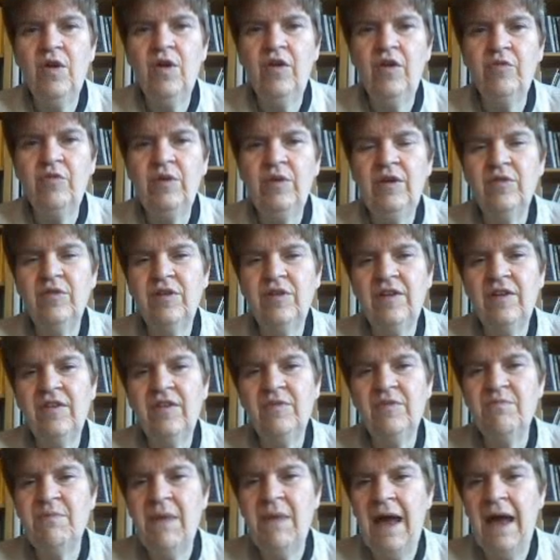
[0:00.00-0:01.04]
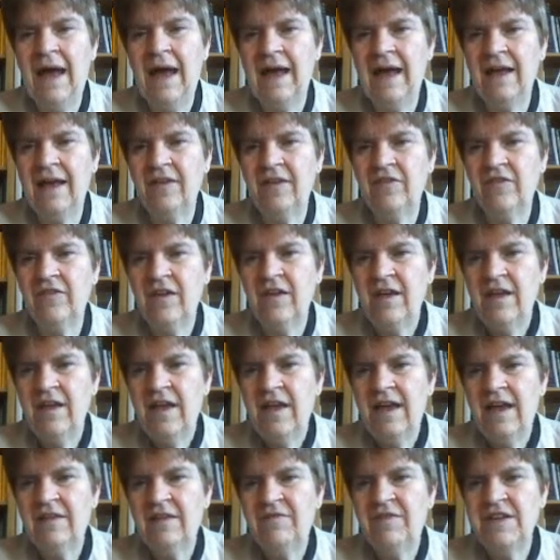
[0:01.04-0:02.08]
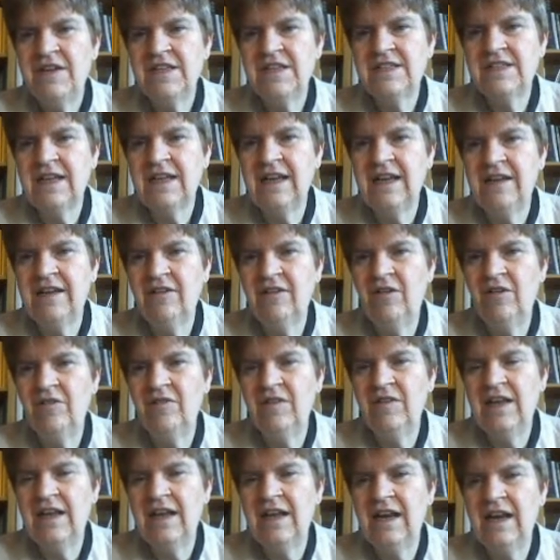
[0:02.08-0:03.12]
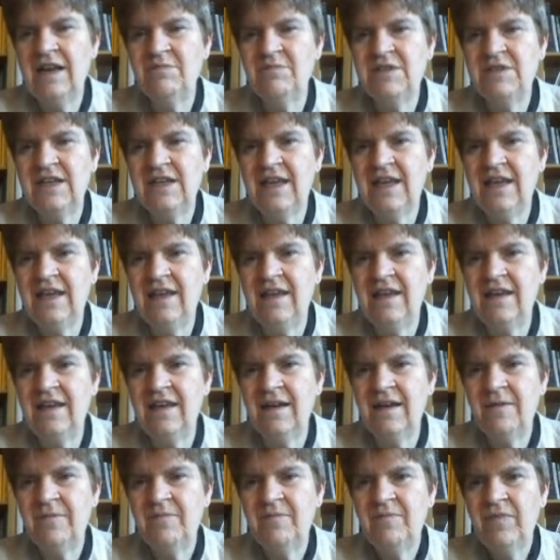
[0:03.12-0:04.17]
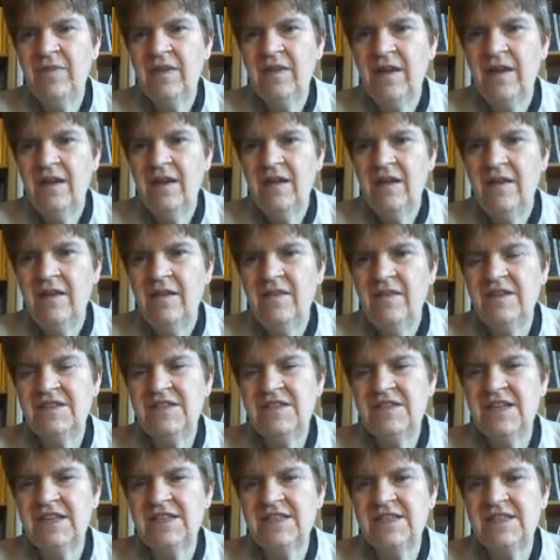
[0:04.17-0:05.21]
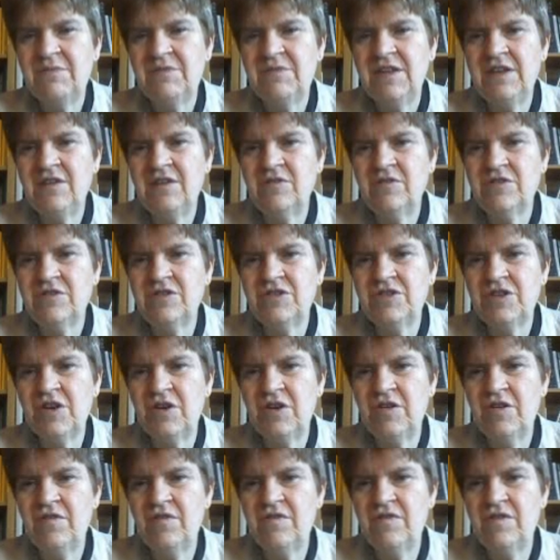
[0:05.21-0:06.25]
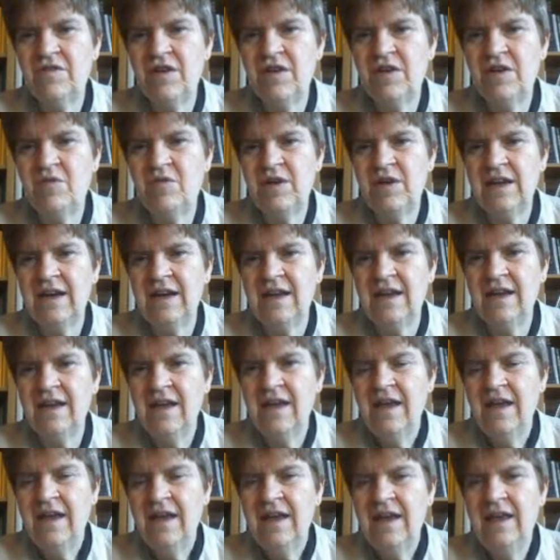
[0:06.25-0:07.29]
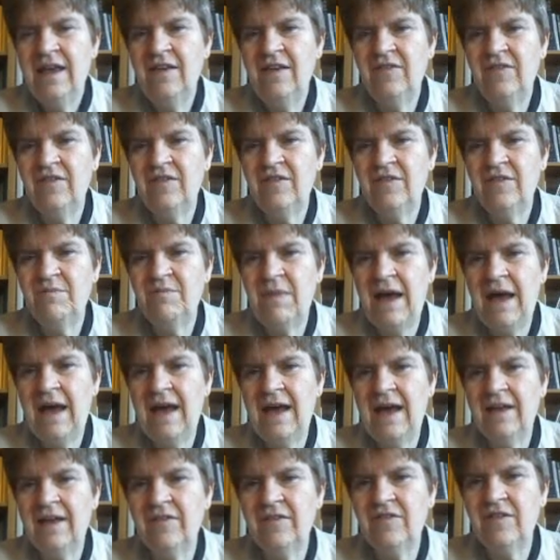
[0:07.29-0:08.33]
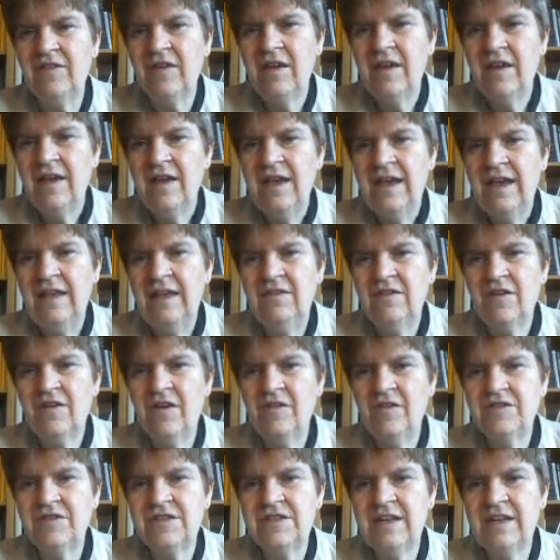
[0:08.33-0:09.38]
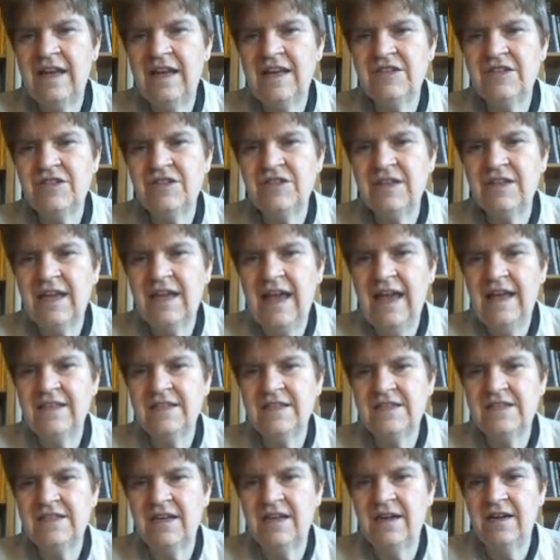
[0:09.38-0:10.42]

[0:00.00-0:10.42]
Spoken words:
If we look at his Mars, and if I just click along the ecliptic here, there's just something else to show you very quickly. Here's his Mars in the constellation Cancer.